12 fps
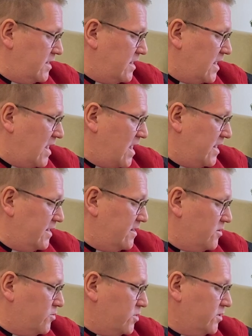God in
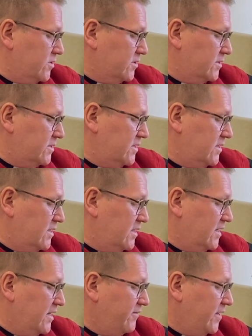our world,
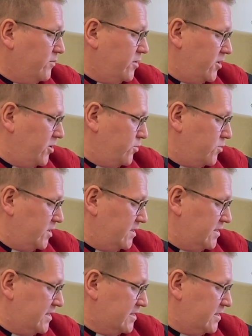living where you
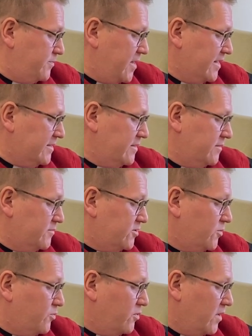wouldn't expect him,
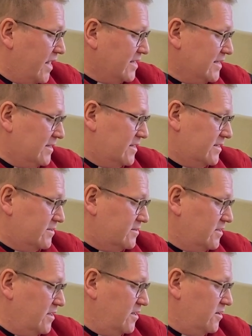surprising us.
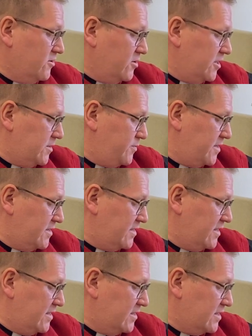Christmas
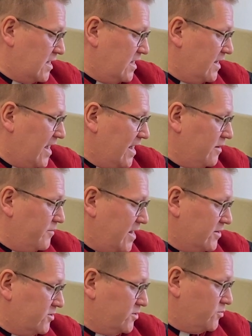is a lot
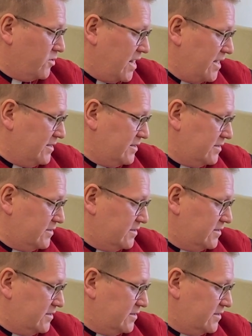about surprises."